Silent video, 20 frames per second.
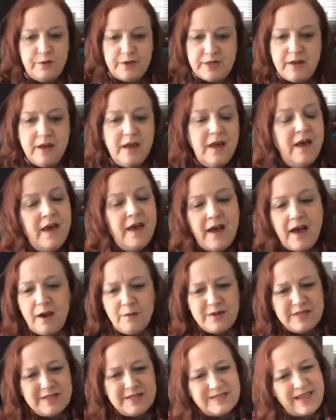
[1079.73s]
And I
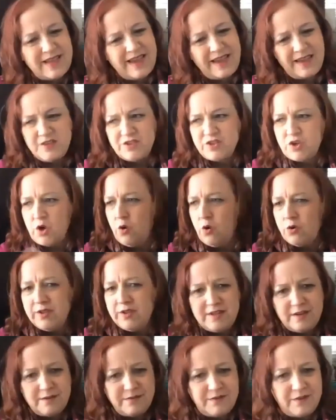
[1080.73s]
was like,
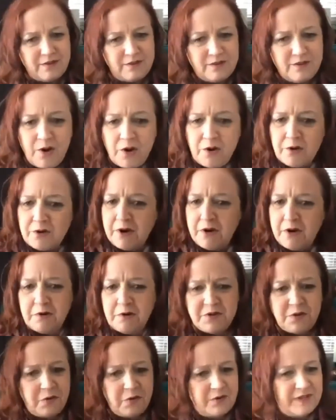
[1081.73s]
totally different logo,
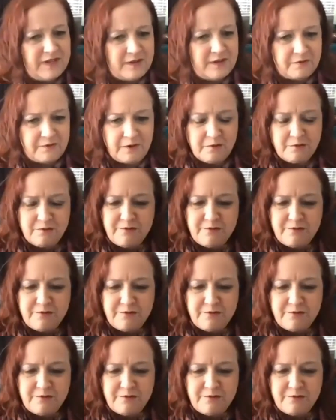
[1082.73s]
totally different